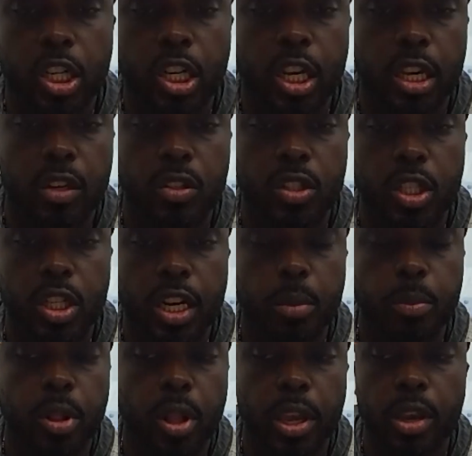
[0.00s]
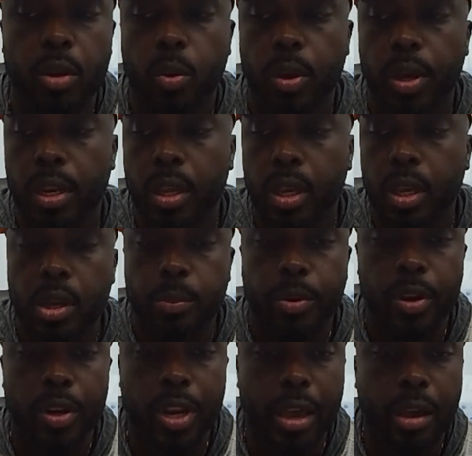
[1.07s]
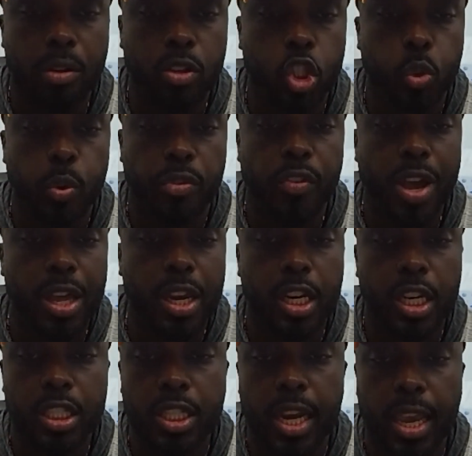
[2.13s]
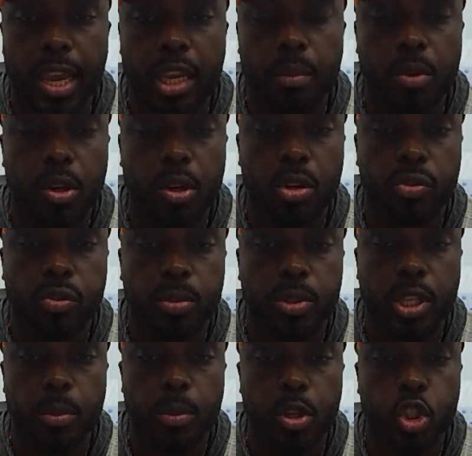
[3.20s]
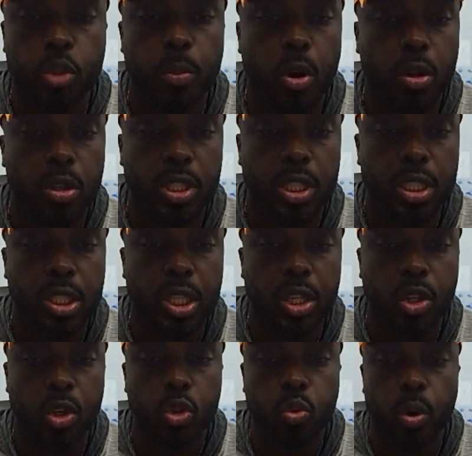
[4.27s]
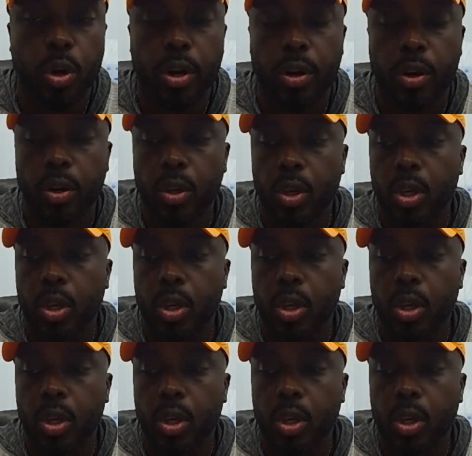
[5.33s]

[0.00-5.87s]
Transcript: and the energy that he played with, but now just refining his game, you know, from some of the small details where,